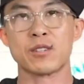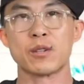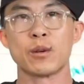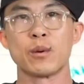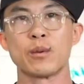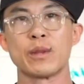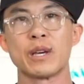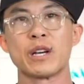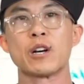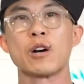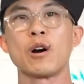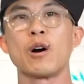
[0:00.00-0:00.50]
So
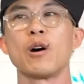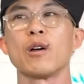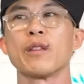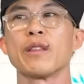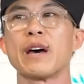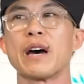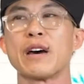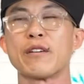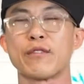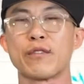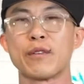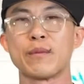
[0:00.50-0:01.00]
they call
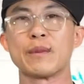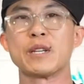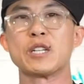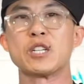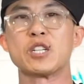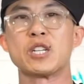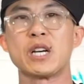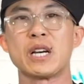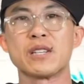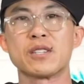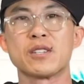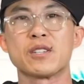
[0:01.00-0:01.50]
that from the
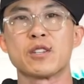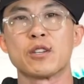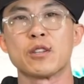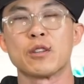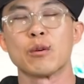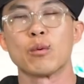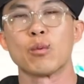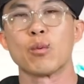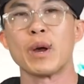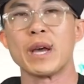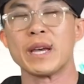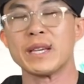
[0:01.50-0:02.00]
chest to
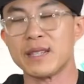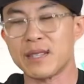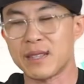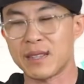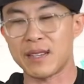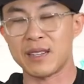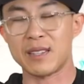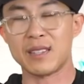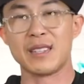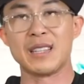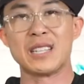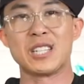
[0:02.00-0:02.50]
the waist,
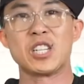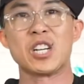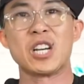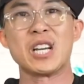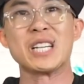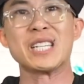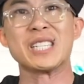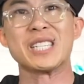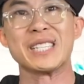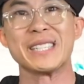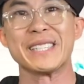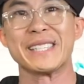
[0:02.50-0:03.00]
the
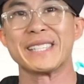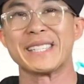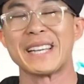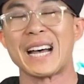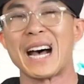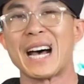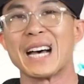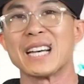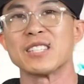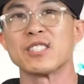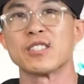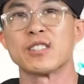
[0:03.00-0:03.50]
change in
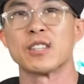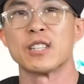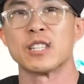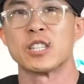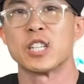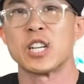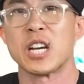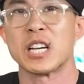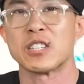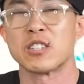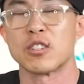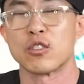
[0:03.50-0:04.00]
size, the
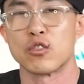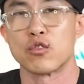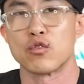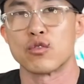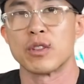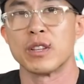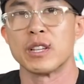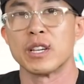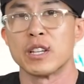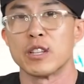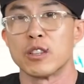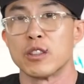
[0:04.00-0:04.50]
chest,
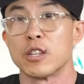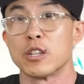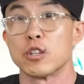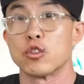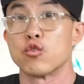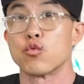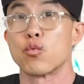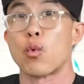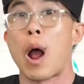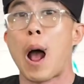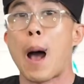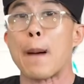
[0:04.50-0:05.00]
the, the
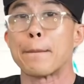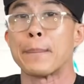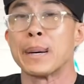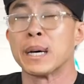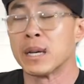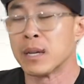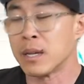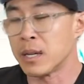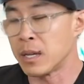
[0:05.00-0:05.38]
drop.